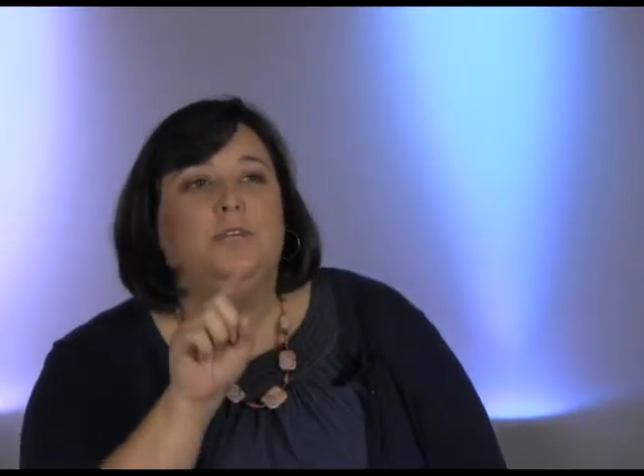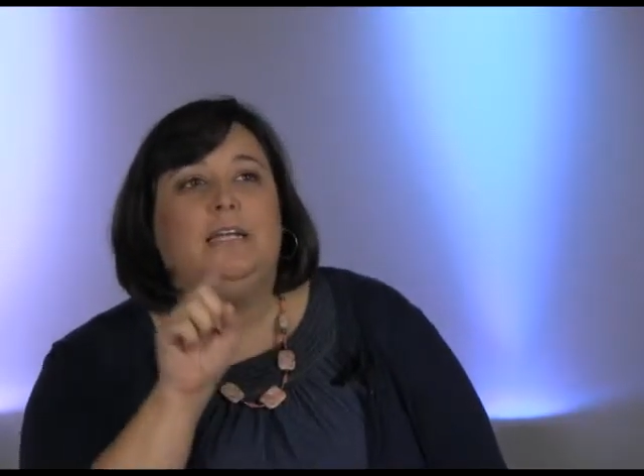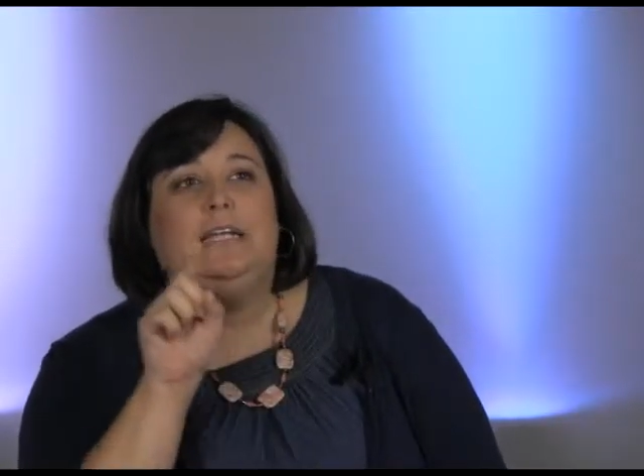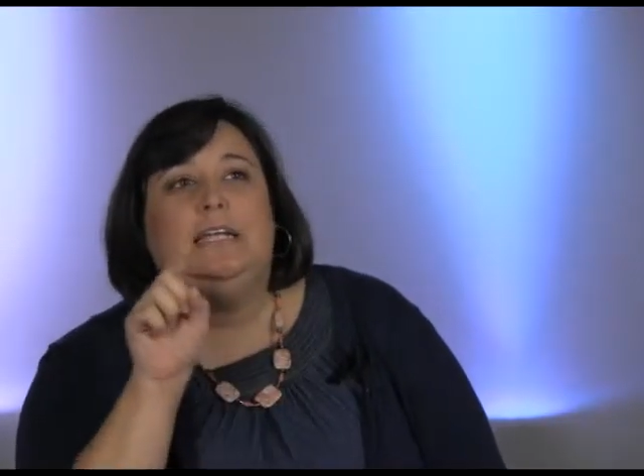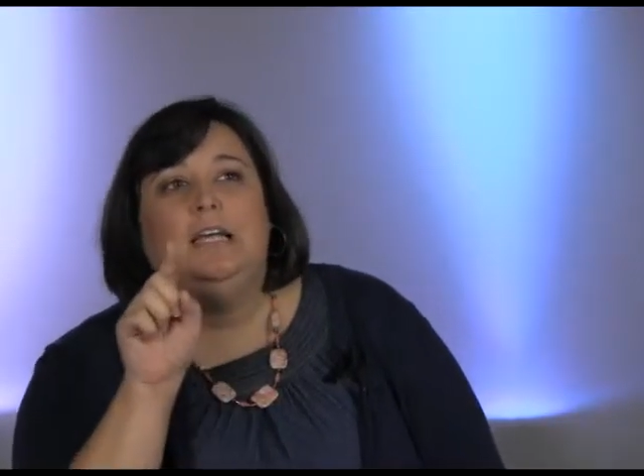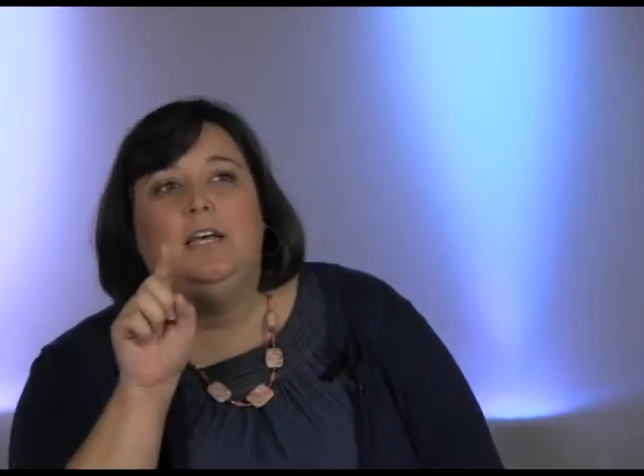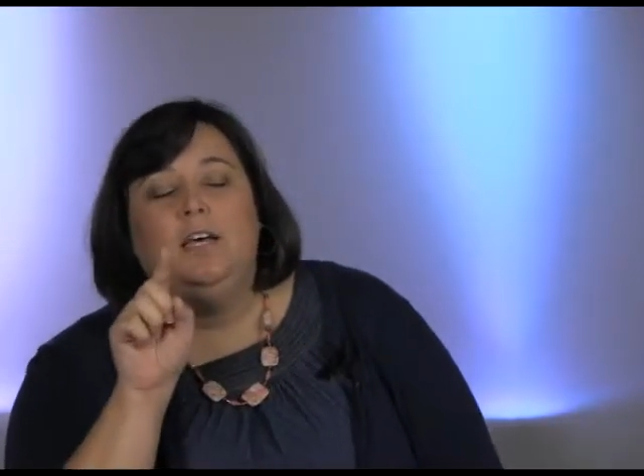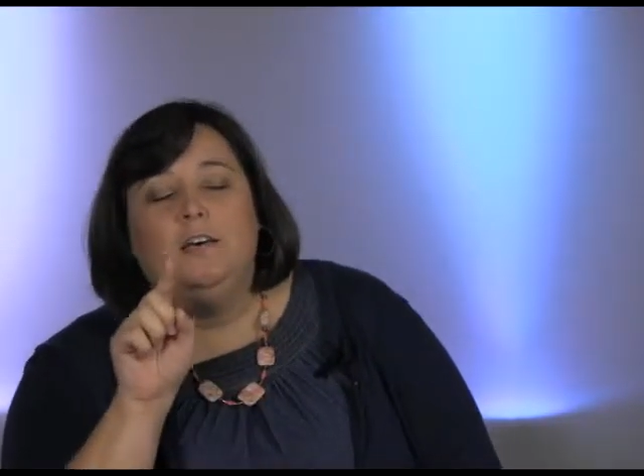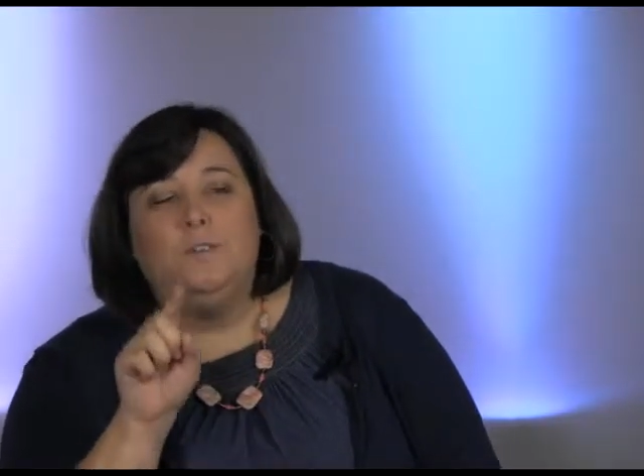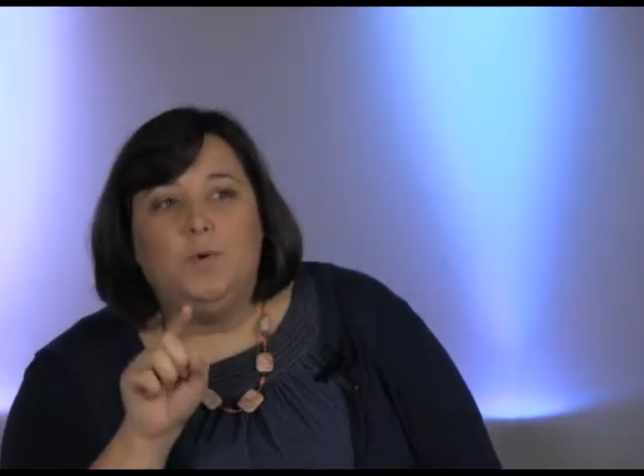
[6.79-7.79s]
3,
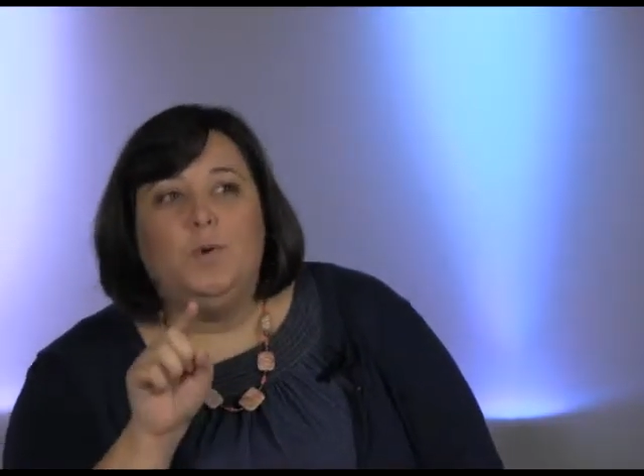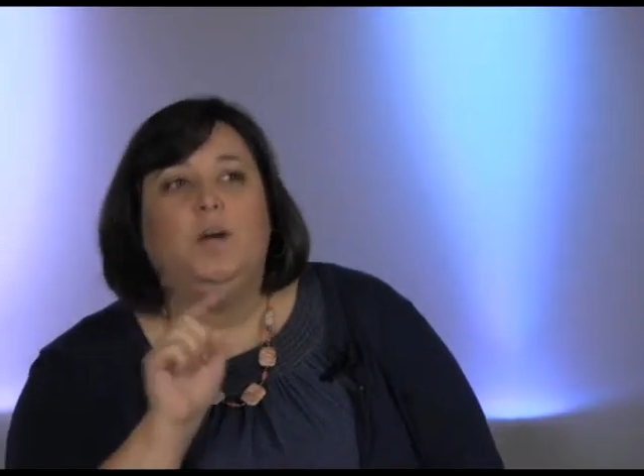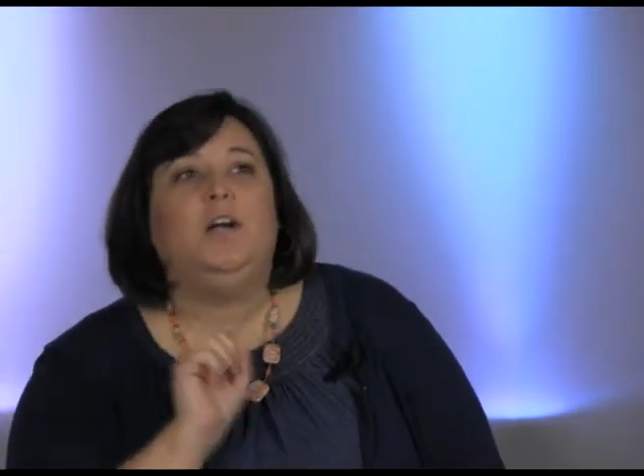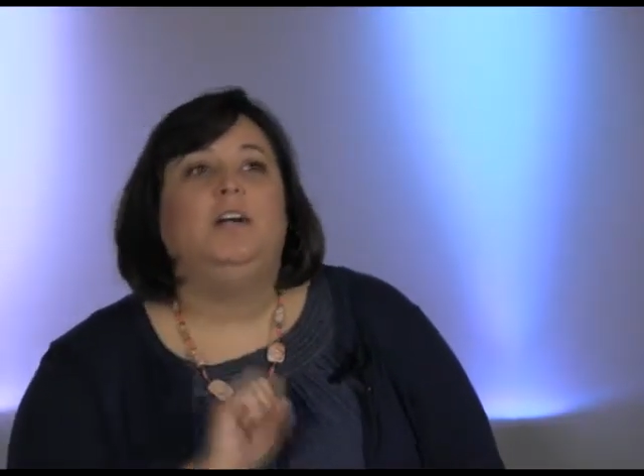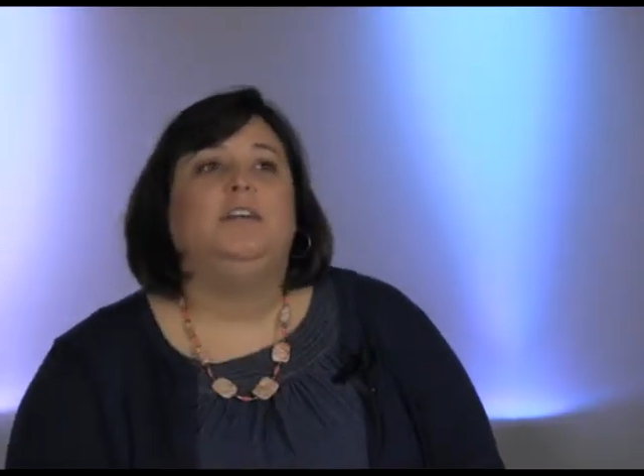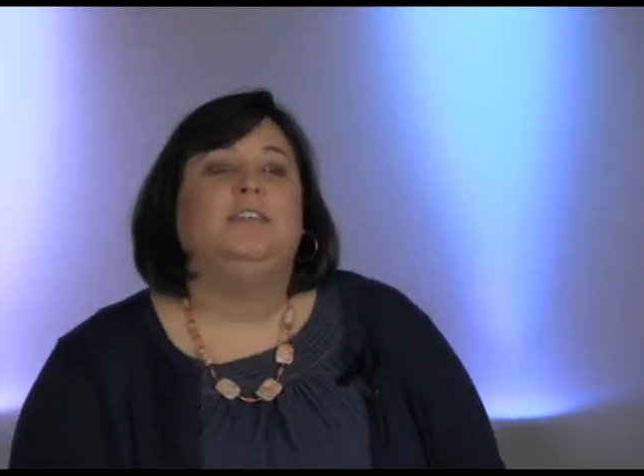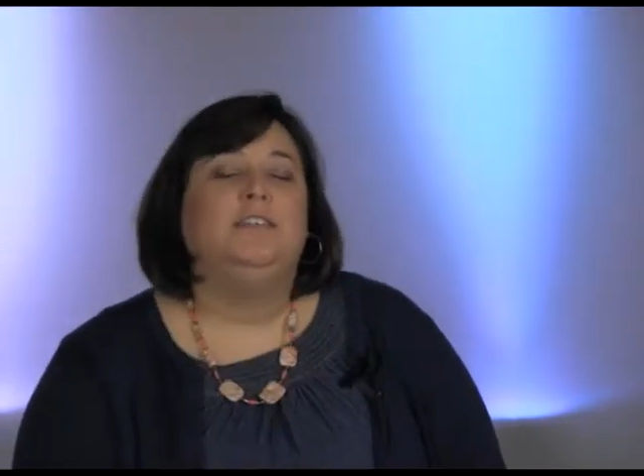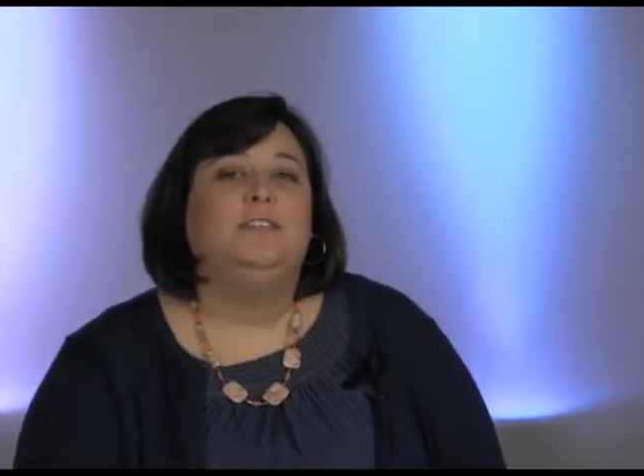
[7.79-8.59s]
4,